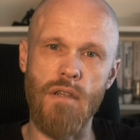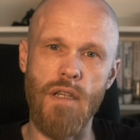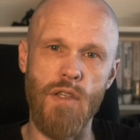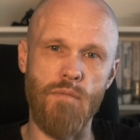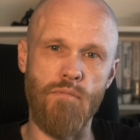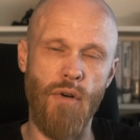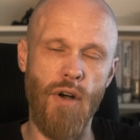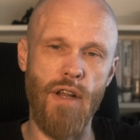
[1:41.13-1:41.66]

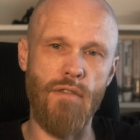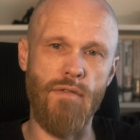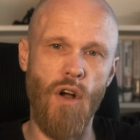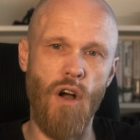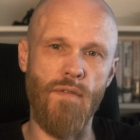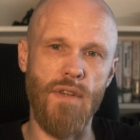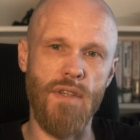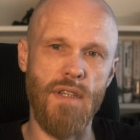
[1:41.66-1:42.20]
his brave
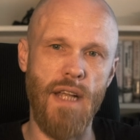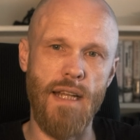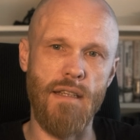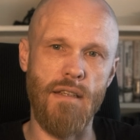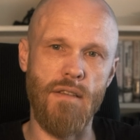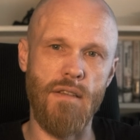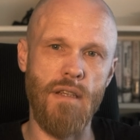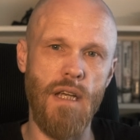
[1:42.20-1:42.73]
Offa
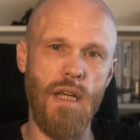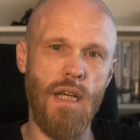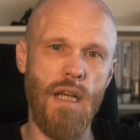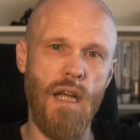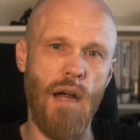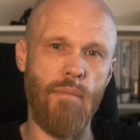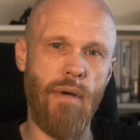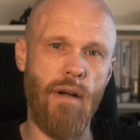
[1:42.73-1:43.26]
status
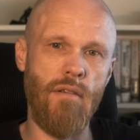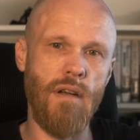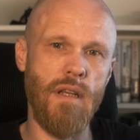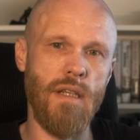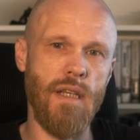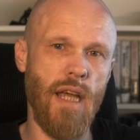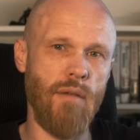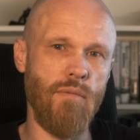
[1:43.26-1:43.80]

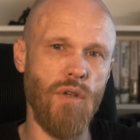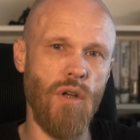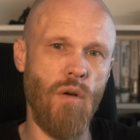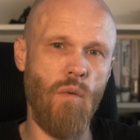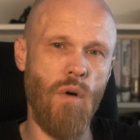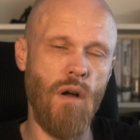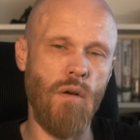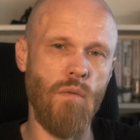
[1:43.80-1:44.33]
apparently tames her
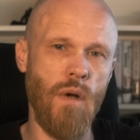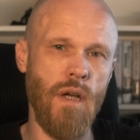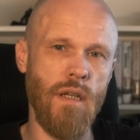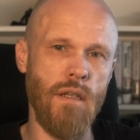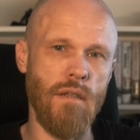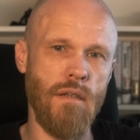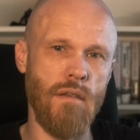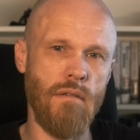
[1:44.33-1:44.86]
wild
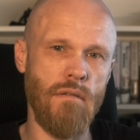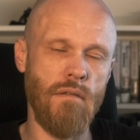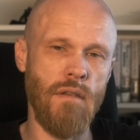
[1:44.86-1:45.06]
ways,